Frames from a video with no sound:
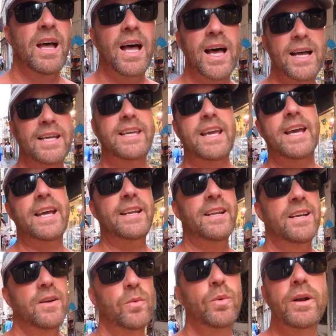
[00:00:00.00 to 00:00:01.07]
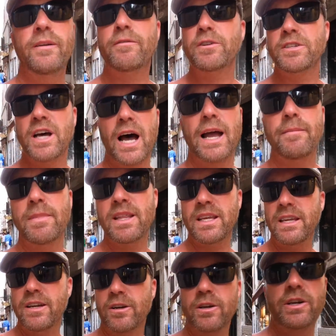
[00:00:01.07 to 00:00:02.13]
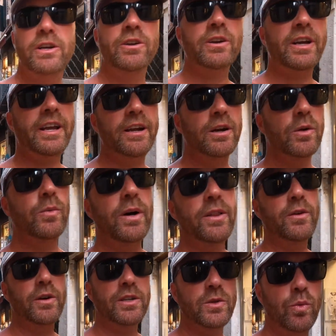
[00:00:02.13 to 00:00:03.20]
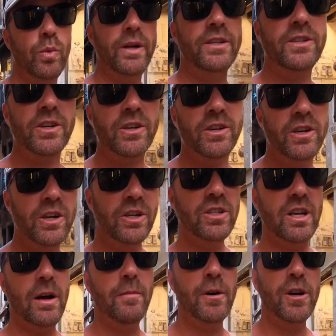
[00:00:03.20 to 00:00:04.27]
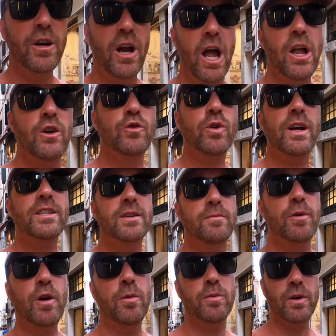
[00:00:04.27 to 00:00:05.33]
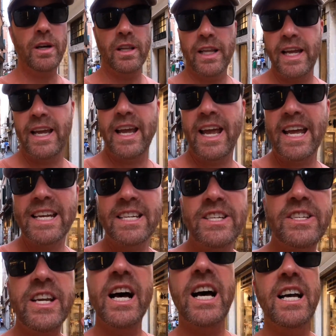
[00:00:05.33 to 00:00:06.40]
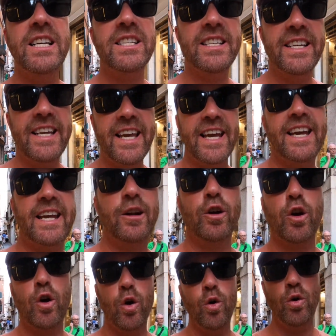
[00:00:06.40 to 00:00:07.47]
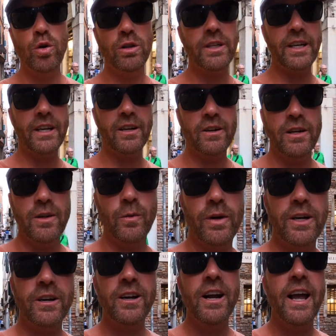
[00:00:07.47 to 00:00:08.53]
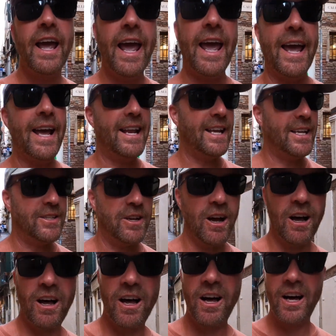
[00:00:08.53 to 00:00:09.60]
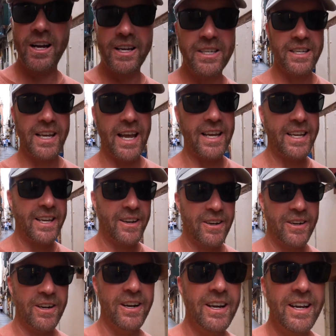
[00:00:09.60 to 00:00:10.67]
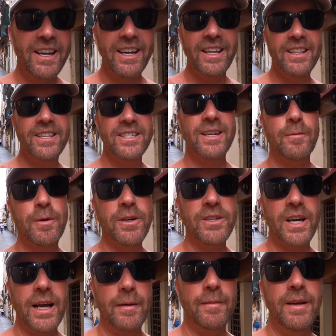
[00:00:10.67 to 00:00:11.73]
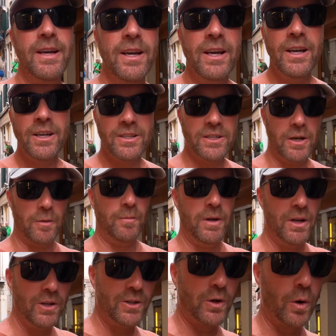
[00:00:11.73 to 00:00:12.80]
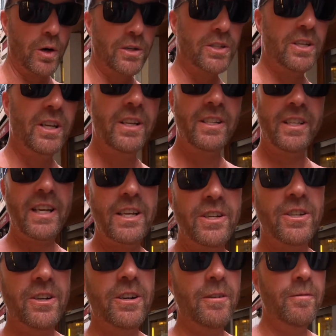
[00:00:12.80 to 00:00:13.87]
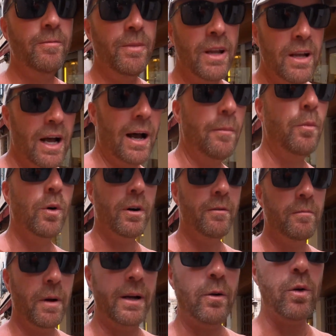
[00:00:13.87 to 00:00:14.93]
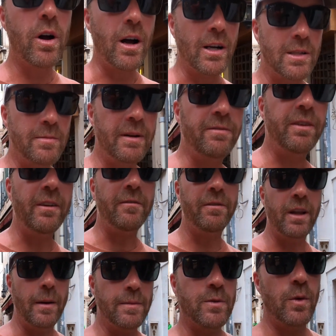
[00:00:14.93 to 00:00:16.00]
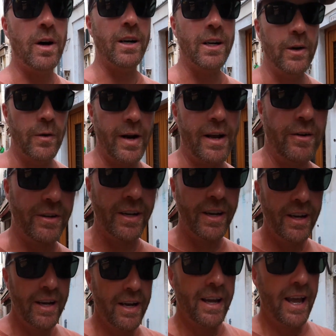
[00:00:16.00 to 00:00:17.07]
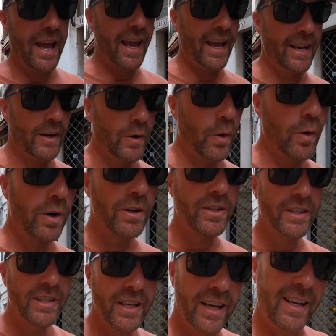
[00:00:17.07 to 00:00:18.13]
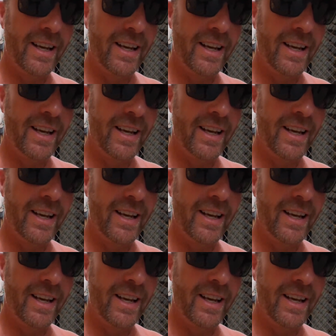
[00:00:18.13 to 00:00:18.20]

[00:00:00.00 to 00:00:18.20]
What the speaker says: Again, whatever time of the year you're here, whether it's winter, summer, dress appropriately. It does get cold here in the winter, and it's hot heck here in the summertime. So shorts, t-shirt, I'm wearing my Crocs, my flip-flops walking around. And of course,